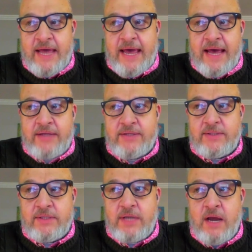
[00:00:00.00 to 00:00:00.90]

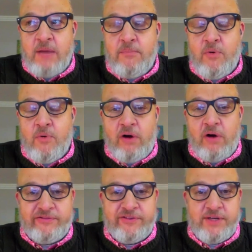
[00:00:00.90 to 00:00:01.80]
has kind of
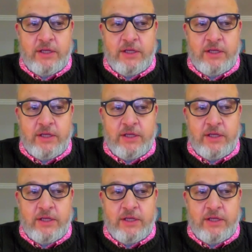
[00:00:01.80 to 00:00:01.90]
morphed